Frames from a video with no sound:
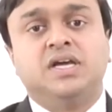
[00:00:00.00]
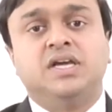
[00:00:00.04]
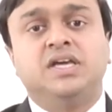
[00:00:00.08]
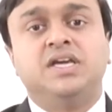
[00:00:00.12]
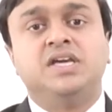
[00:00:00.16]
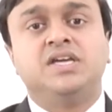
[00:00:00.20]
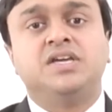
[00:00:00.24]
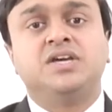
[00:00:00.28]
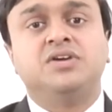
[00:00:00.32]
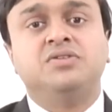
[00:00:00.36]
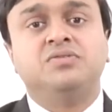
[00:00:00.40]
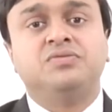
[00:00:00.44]

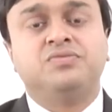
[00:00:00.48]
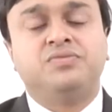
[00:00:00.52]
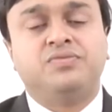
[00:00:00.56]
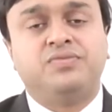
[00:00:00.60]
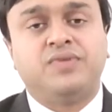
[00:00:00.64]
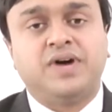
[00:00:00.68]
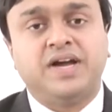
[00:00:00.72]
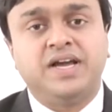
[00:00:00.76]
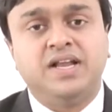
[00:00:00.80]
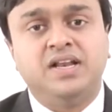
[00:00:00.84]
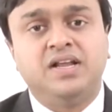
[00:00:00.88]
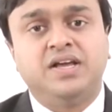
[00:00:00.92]
he can
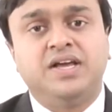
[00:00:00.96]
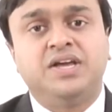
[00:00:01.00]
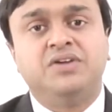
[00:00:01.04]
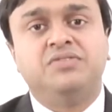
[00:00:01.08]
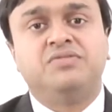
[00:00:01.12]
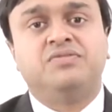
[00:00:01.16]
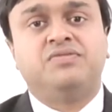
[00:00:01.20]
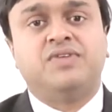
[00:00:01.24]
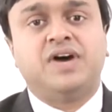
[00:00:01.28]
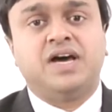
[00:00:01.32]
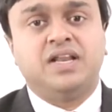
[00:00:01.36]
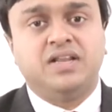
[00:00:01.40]
file a
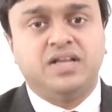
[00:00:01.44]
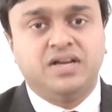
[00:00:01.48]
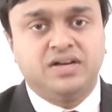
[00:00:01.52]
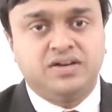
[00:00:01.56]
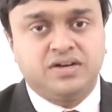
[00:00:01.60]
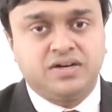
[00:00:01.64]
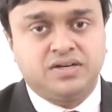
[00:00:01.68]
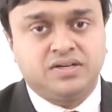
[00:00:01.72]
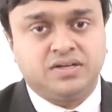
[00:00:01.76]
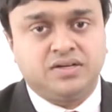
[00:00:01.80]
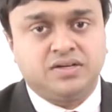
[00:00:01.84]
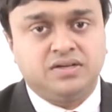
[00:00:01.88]
valid
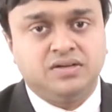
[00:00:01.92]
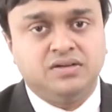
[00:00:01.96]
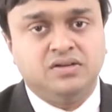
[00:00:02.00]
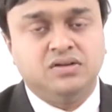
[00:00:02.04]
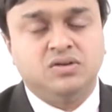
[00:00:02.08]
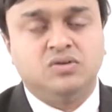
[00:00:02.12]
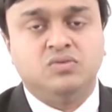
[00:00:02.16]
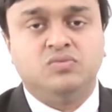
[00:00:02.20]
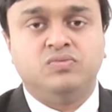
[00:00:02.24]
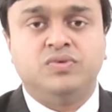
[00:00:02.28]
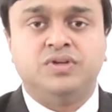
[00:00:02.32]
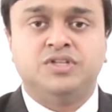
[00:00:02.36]

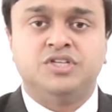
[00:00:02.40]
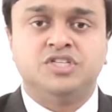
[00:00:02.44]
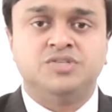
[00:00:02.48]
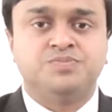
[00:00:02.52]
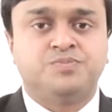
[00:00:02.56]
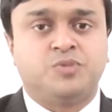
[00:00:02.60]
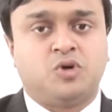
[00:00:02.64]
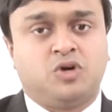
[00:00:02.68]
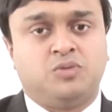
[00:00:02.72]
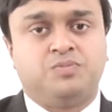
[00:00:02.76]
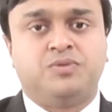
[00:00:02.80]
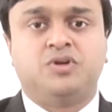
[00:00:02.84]
return with his
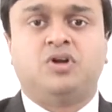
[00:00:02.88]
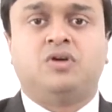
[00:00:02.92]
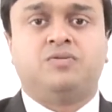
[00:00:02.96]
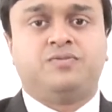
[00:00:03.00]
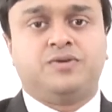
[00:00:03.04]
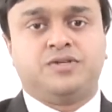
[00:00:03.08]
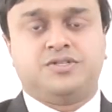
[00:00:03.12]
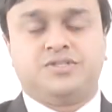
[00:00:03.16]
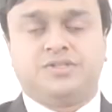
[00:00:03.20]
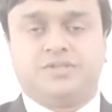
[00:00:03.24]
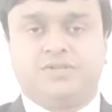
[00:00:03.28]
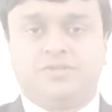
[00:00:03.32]
proper
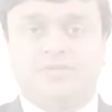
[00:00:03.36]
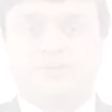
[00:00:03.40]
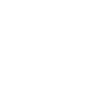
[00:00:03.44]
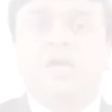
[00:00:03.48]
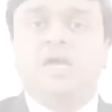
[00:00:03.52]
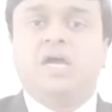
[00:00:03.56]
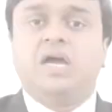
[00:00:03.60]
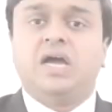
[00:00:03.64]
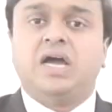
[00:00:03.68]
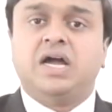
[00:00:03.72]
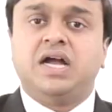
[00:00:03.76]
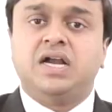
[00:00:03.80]
officer.
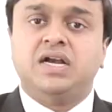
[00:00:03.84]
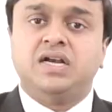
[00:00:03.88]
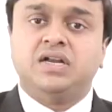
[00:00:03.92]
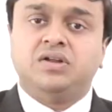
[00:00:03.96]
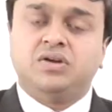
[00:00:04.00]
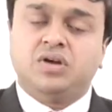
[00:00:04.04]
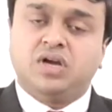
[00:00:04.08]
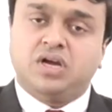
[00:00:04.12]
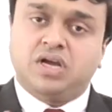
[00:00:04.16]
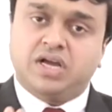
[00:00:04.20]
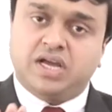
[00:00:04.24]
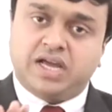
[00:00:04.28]
And
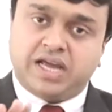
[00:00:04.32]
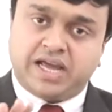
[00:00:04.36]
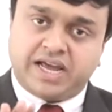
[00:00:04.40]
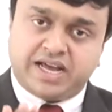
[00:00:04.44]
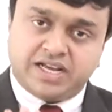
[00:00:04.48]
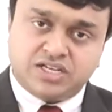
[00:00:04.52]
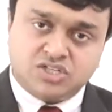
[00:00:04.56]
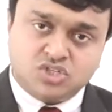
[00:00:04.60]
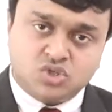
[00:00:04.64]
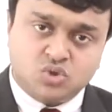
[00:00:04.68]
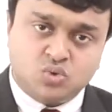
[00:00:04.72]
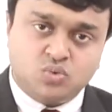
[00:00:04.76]

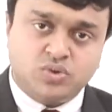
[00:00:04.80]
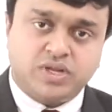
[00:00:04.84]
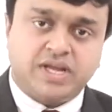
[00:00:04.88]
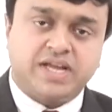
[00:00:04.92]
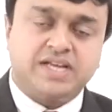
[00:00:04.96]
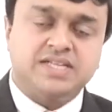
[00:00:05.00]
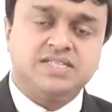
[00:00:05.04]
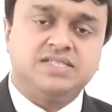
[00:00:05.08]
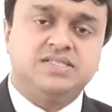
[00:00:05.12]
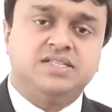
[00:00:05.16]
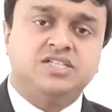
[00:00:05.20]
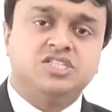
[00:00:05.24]
as soon
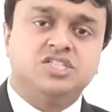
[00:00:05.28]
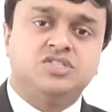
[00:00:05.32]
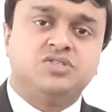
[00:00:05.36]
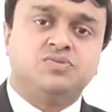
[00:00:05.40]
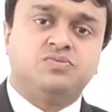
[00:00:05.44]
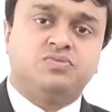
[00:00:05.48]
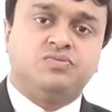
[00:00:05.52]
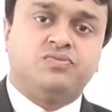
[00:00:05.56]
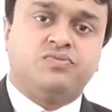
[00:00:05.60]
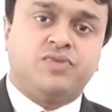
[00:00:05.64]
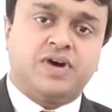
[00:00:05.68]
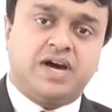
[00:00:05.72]
as this
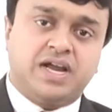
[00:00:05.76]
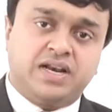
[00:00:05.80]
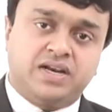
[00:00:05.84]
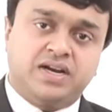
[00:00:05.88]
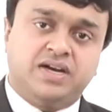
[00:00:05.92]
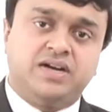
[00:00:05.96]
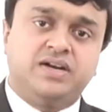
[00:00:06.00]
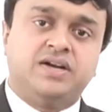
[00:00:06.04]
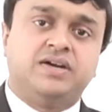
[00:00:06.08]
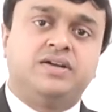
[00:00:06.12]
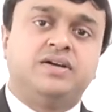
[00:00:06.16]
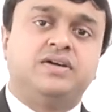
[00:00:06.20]

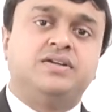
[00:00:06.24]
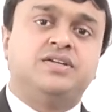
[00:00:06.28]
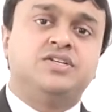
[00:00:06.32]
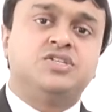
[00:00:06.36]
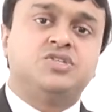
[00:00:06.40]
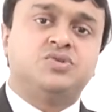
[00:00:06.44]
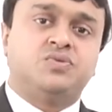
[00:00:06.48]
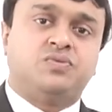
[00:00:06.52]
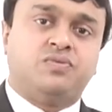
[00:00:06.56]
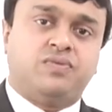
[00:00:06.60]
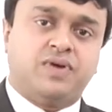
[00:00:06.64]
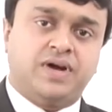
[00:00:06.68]
valid return
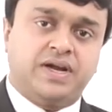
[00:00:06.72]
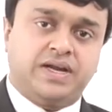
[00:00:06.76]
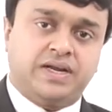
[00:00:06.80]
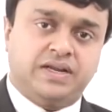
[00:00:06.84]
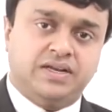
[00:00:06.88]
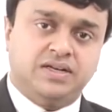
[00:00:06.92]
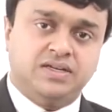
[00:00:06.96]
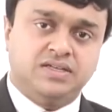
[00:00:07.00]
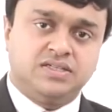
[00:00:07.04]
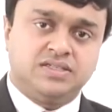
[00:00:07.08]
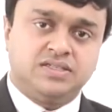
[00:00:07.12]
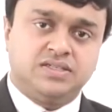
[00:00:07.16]
is
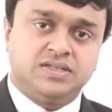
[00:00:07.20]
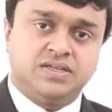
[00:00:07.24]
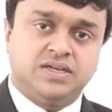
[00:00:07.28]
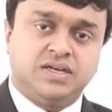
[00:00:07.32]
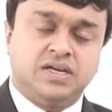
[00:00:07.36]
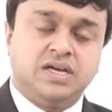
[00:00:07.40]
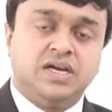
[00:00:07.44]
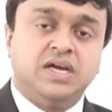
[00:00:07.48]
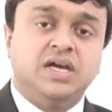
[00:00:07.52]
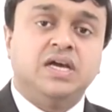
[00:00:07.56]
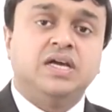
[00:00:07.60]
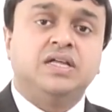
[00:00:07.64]
filed,
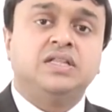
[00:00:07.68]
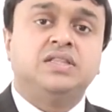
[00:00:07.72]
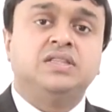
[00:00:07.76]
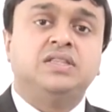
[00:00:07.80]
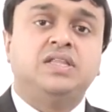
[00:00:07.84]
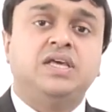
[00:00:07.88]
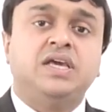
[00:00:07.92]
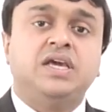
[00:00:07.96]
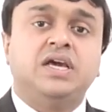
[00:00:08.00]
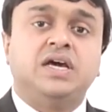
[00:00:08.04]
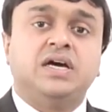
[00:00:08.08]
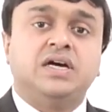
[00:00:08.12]

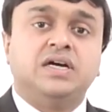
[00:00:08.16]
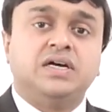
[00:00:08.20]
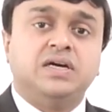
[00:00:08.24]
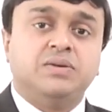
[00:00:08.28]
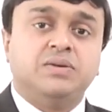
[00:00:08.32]
the